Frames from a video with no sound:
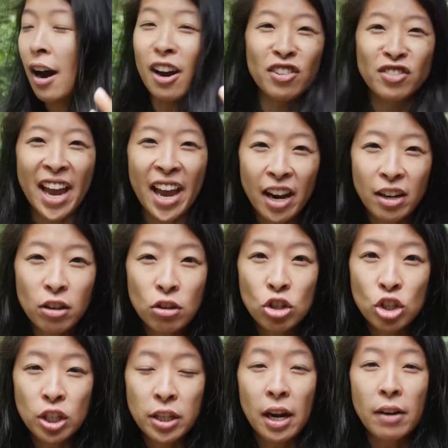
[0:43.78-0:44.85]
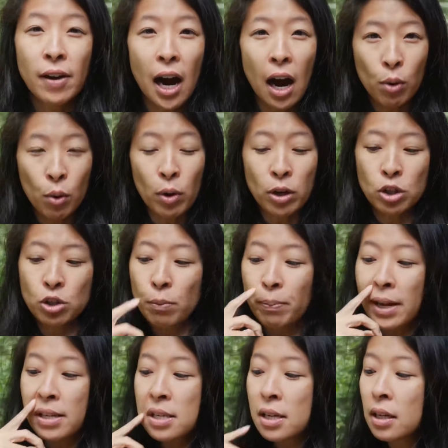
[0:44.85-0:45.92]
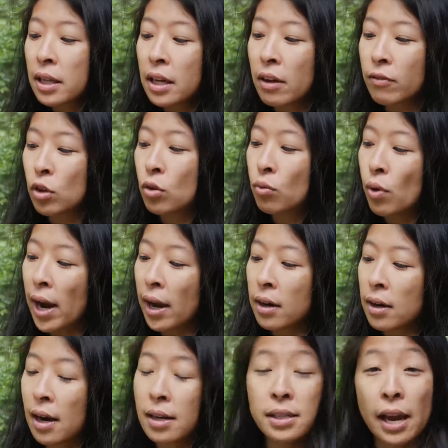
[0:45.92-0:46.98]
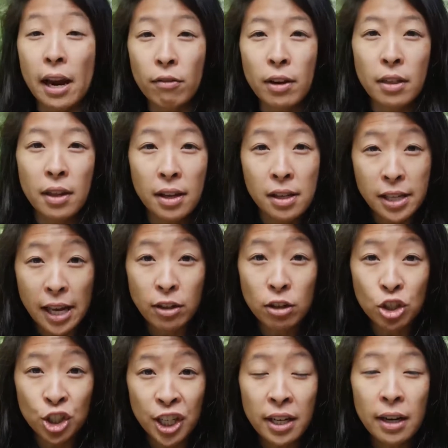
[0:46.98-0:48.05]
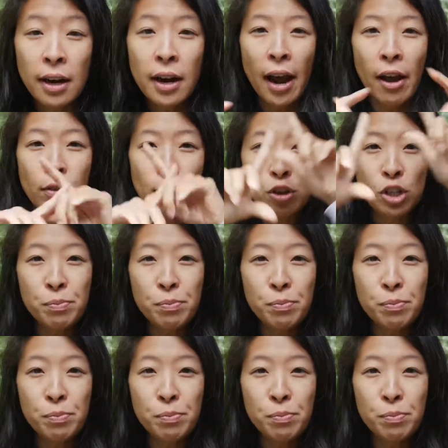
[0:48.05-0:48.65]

of that energy of how we wish. So basically, if you recognize that everything is energy and there's